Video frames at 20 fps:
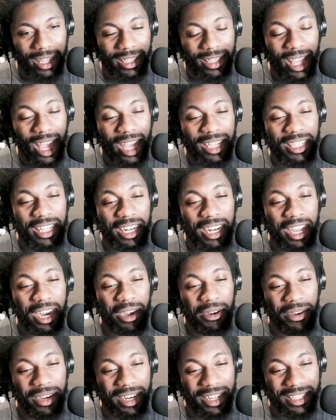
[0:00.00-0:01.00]
That's
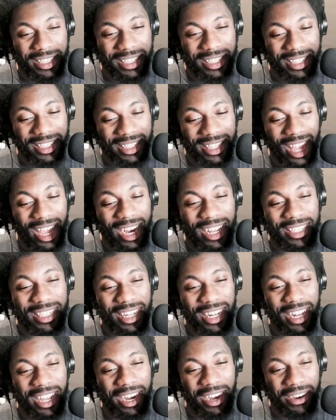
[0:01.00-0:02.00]
hilarious. That is
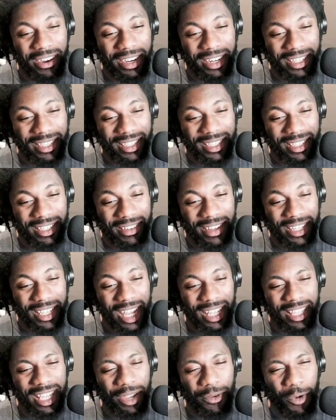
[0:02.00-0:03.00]
hilarious. Because
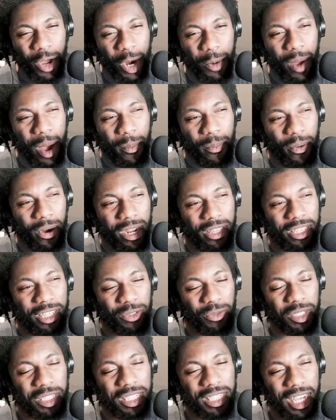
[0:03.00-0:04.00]
I think one of my
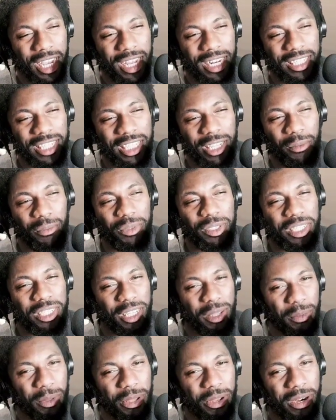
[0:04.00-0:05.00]
brothers was saying something
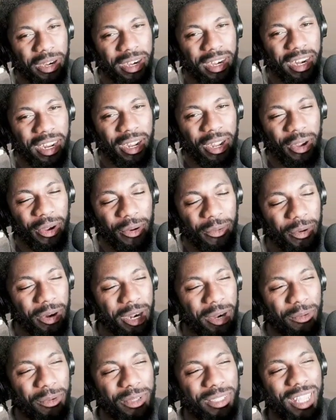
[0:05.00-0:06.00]
similar.
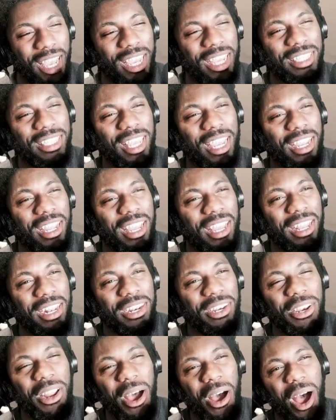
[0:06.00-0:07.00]
Where it was like, he's like,
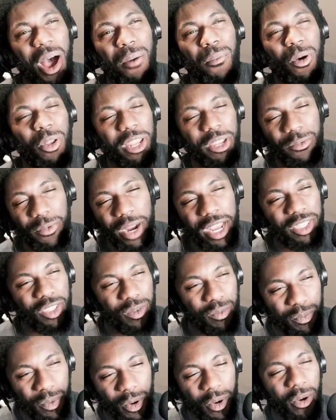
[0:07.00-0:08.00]
nah, I'm only
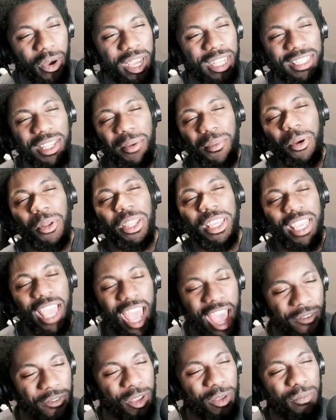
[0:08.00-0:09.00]
raising boys. I'm only
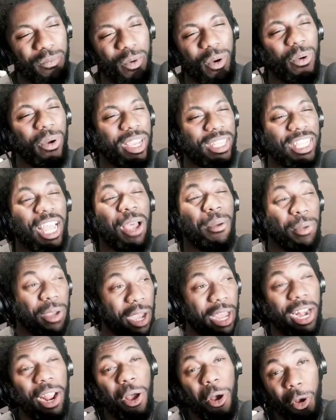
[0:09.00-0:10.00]
having boys. I'm
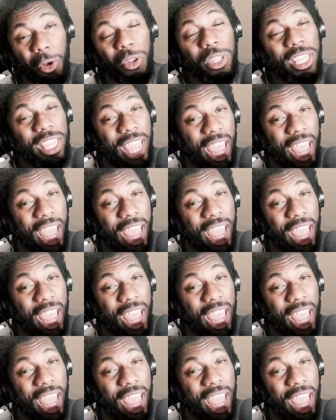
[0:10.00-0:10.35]
gonna only